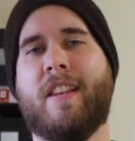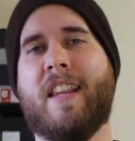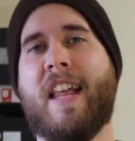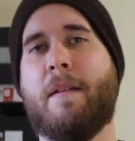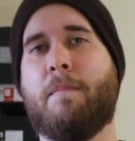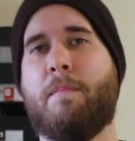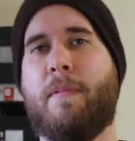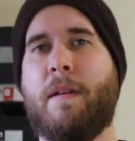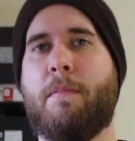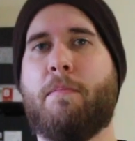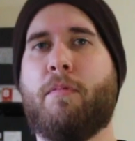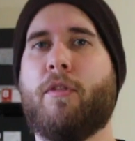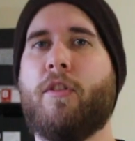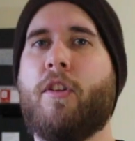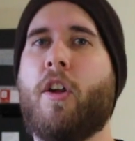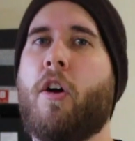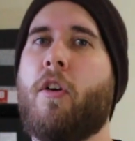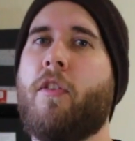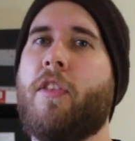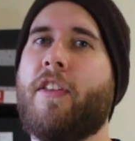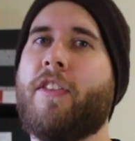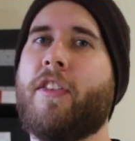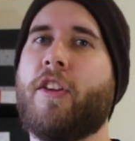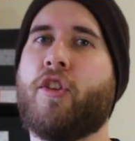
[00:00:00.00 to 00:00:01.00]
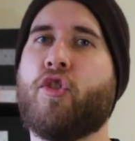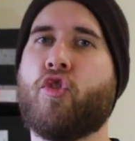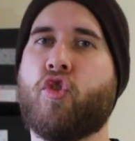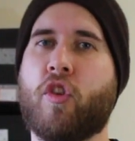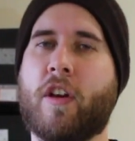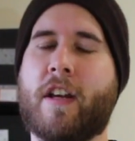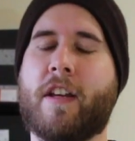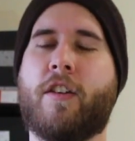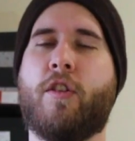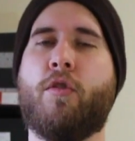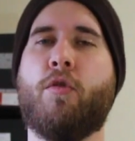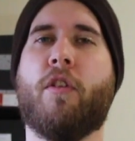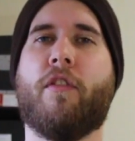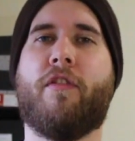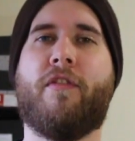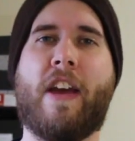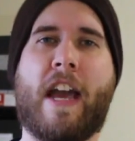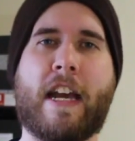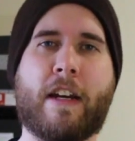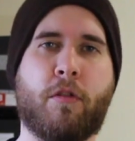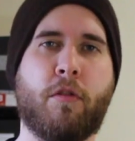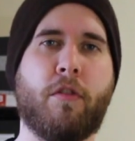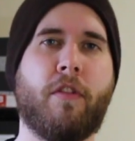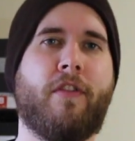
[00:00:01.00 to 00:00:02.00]
let people know that the trick to a
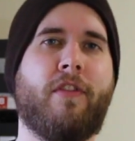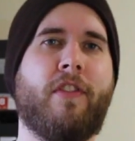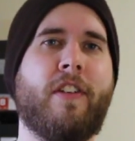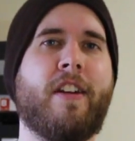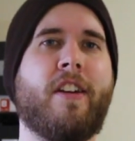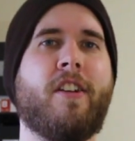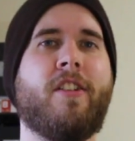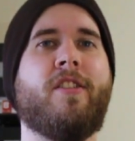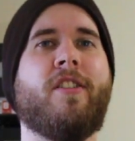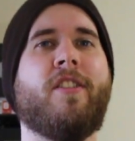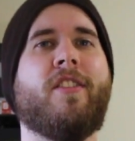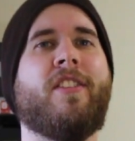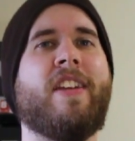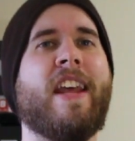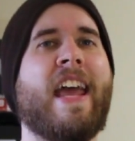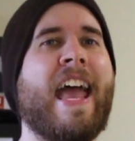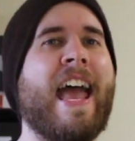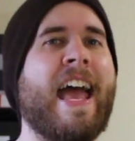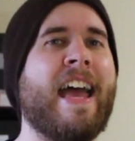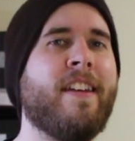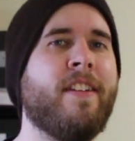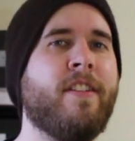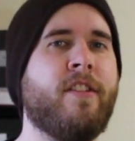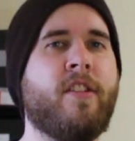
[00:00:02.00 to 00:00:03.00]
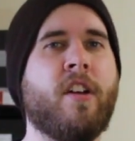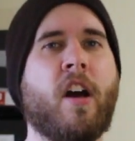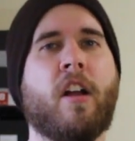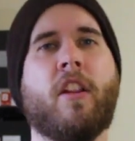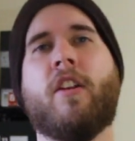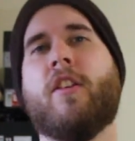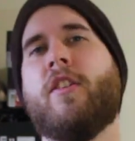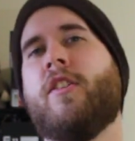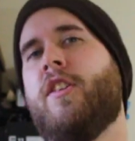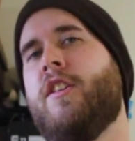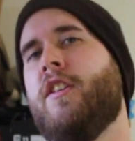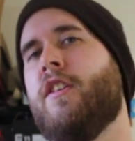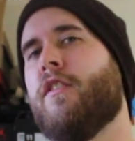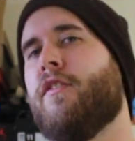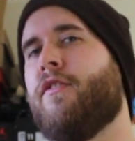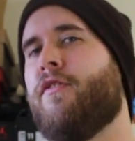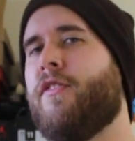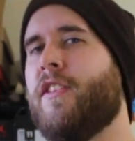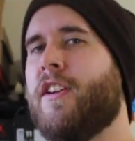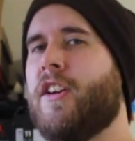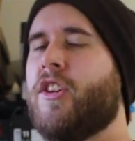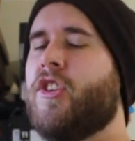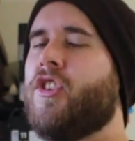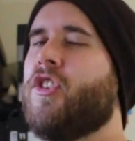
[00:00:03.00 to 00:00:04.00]
factory finish is to add duller to your
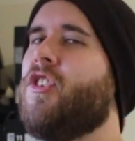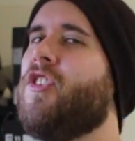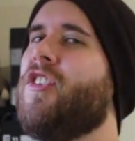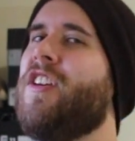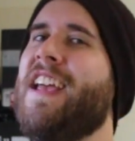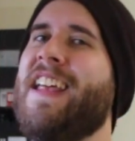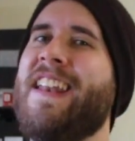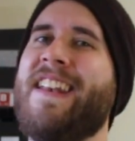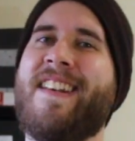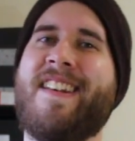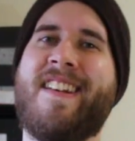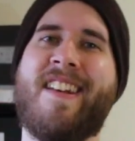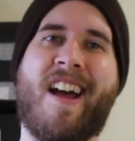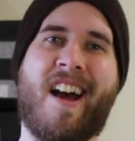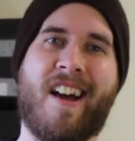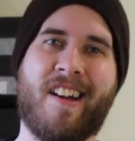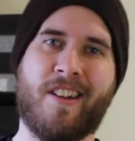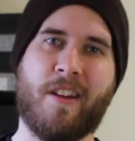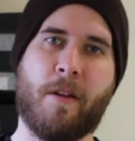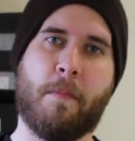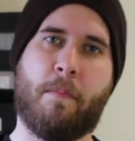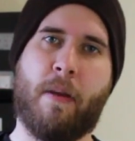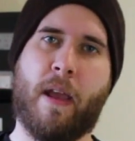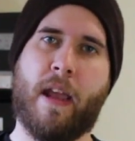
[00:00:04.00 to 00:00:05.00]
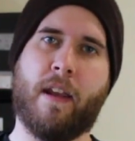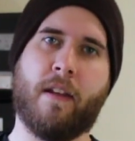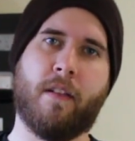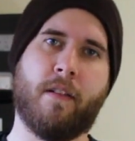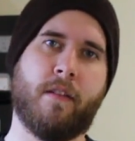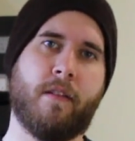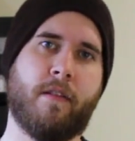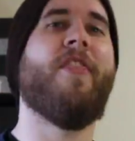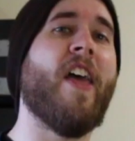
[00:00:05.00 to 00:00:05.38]
finisher and not your paint.